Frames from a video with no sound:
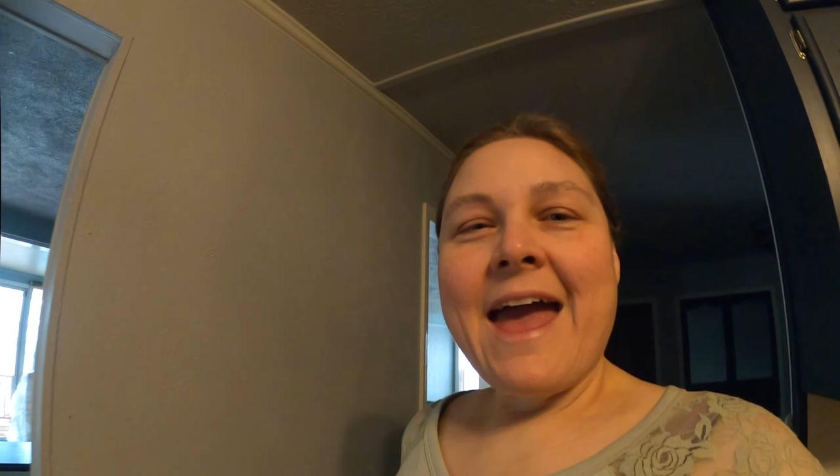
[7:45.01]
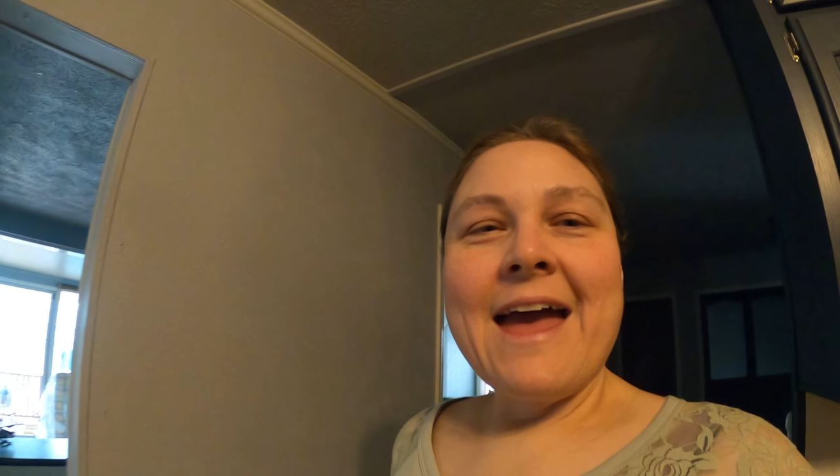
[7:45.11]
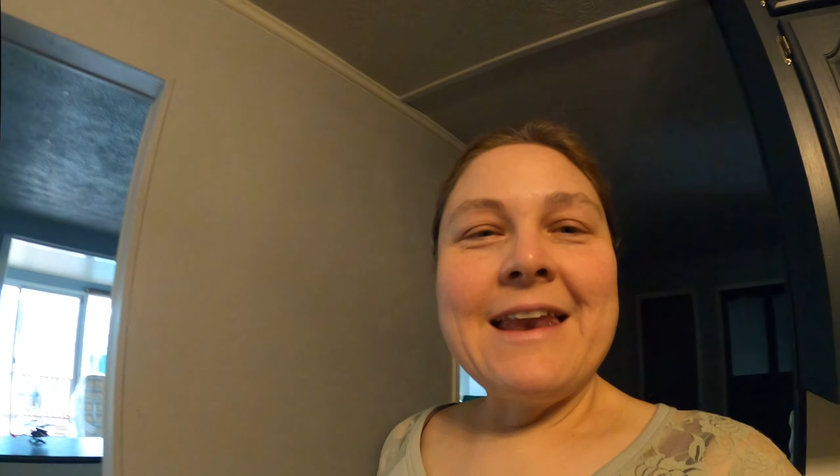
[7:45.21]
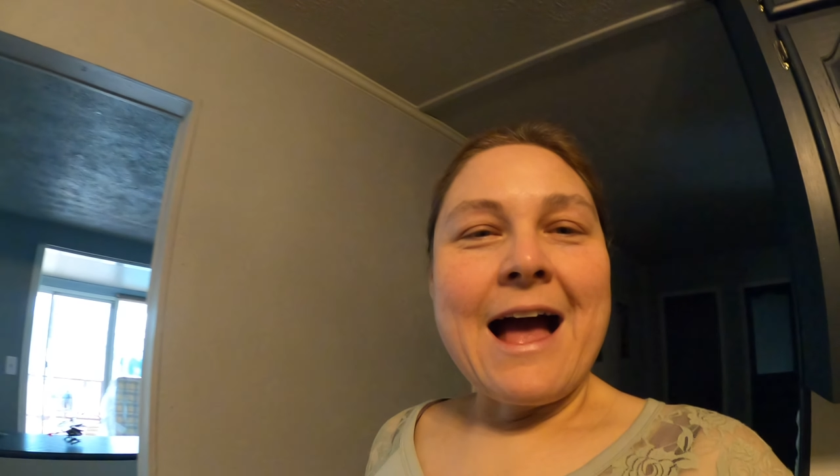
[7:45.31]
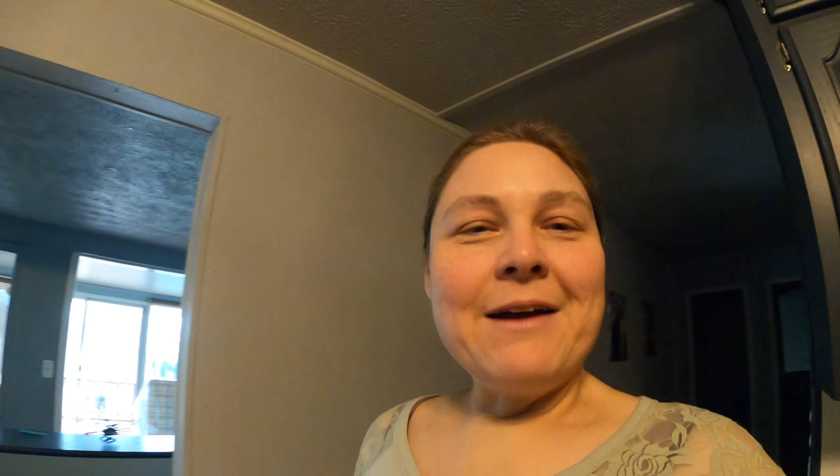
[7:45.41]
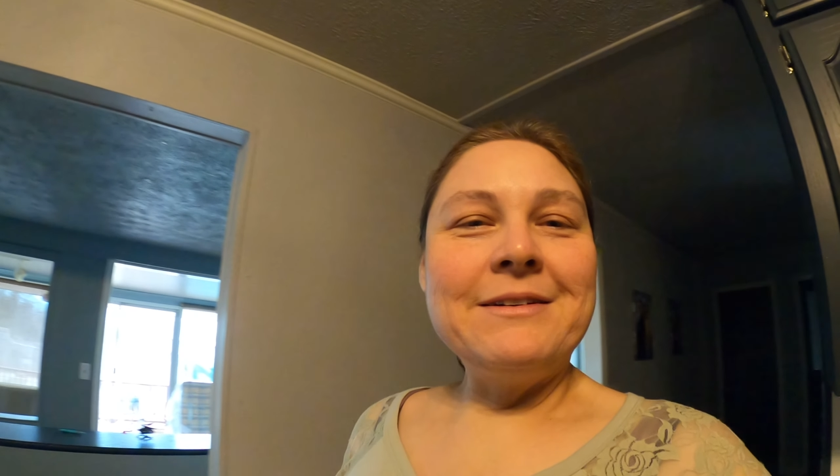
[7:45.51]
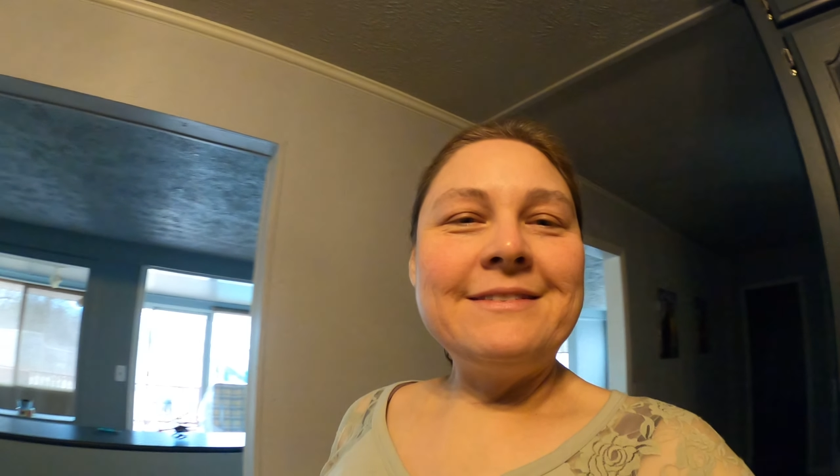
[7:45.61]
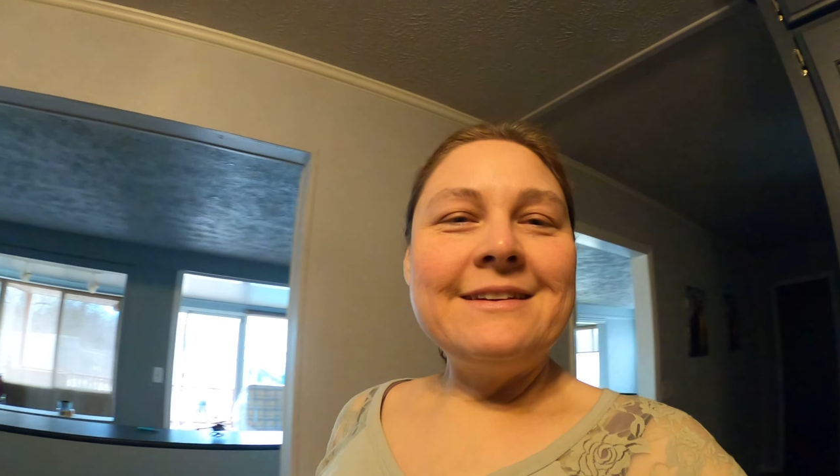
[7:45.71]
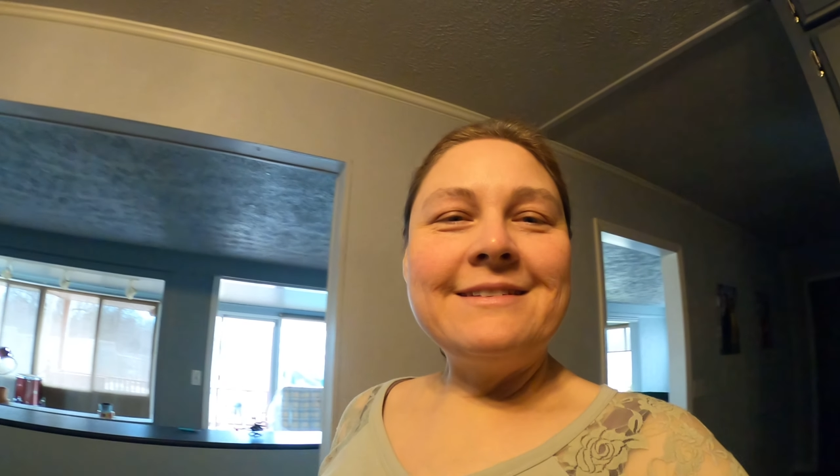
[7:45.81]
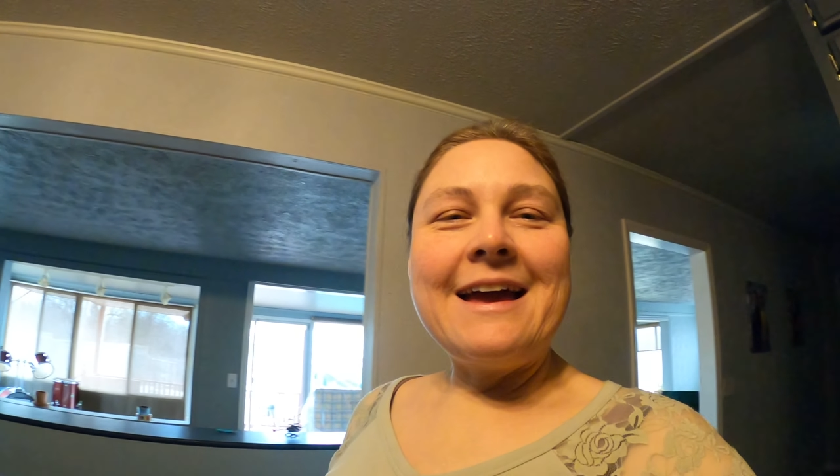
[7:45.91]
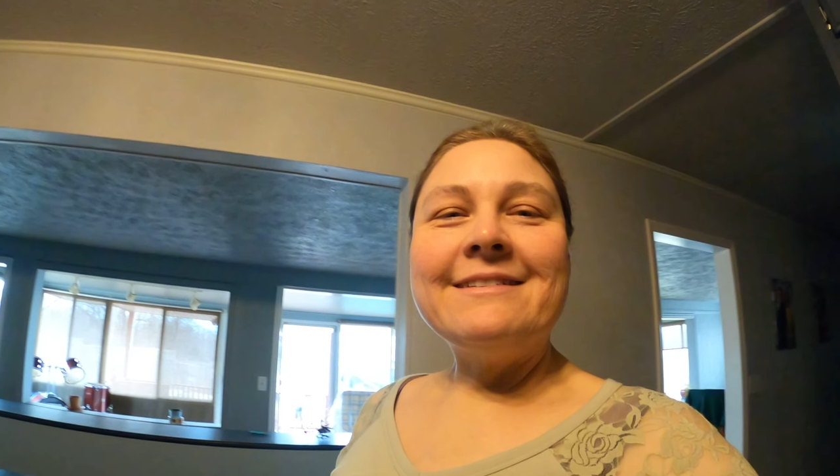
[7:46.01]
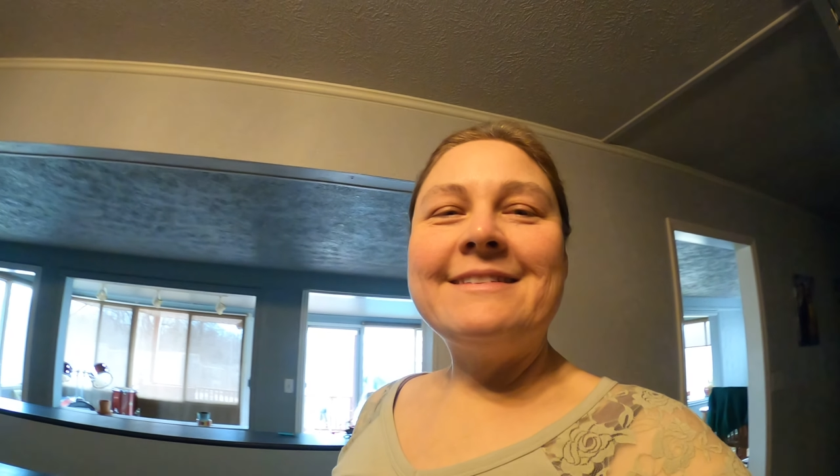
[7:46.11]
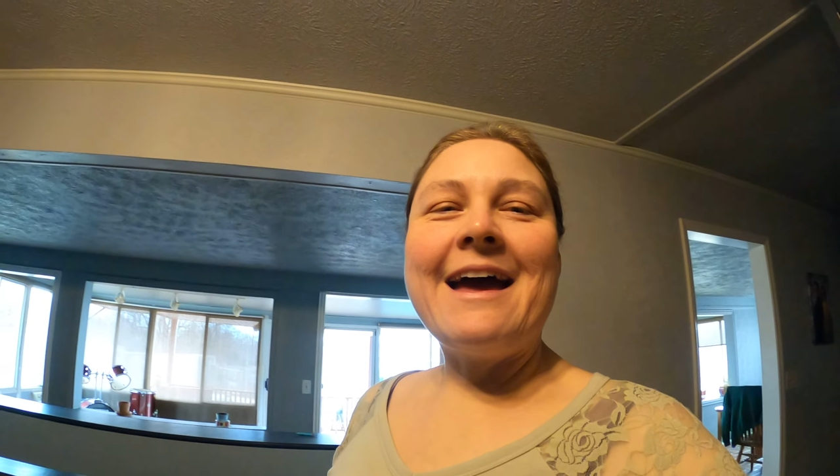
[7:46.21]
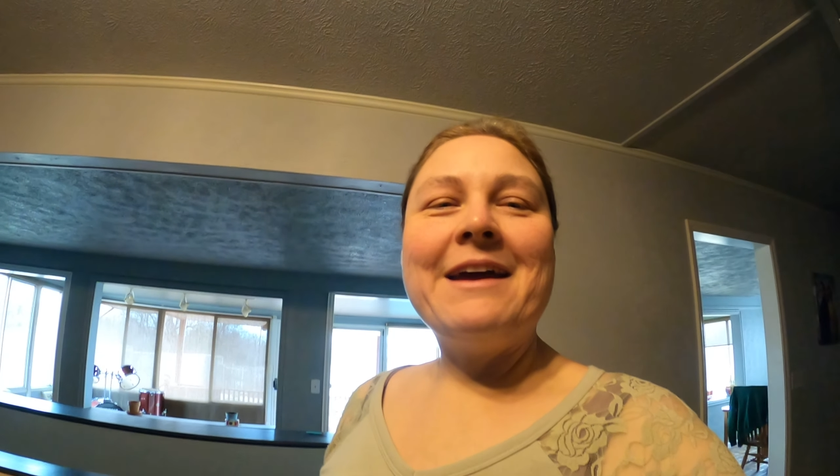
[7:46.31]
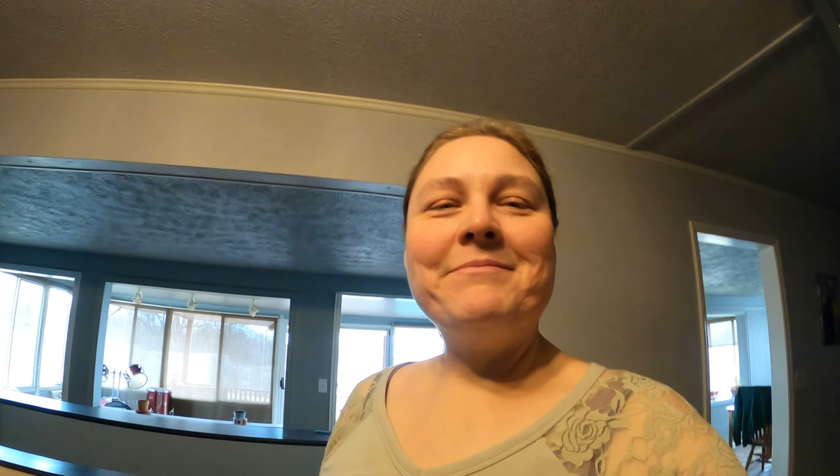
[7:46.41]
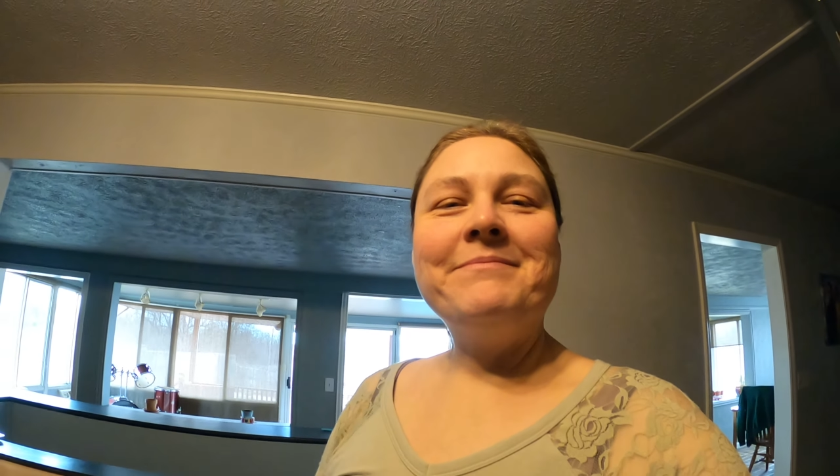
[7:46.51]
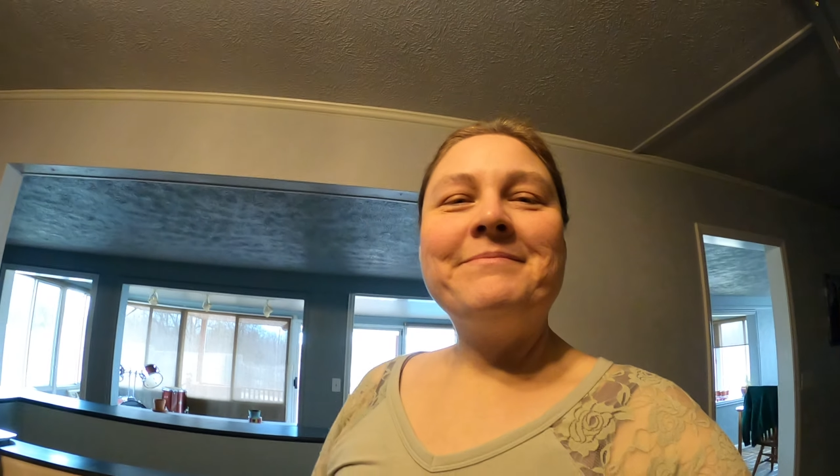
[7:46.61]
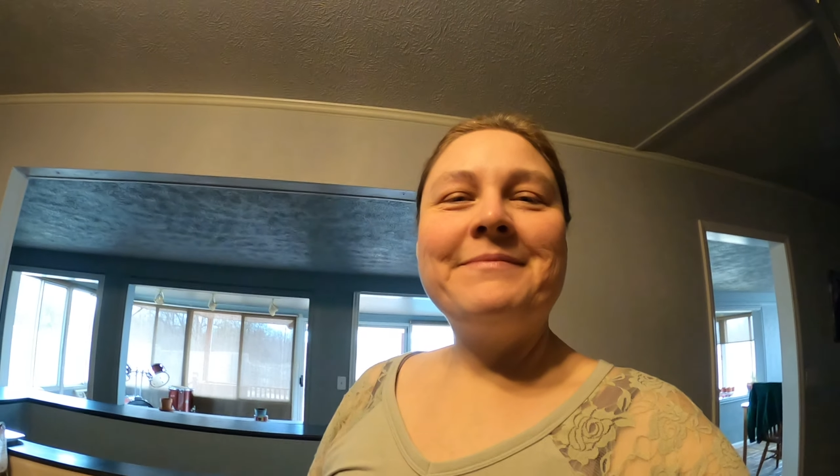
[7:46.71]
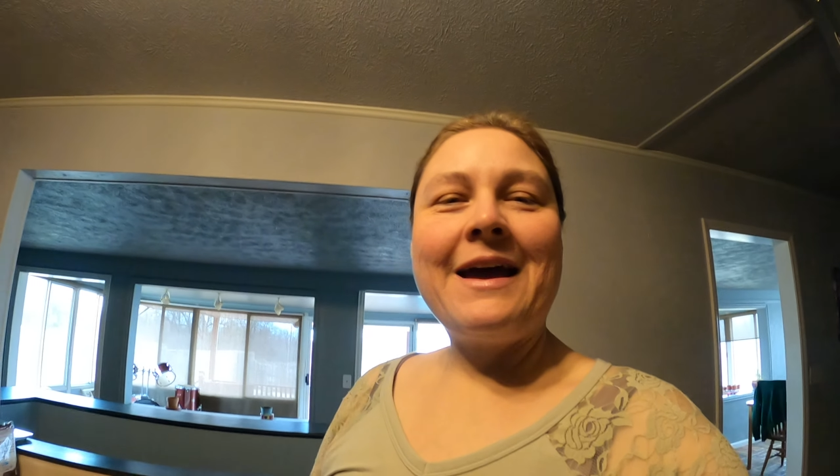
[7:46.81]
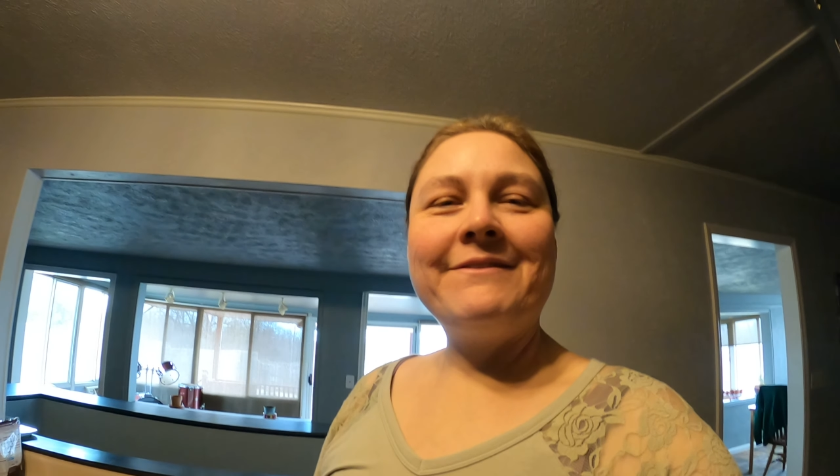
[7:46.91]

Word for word: and I will see you next time.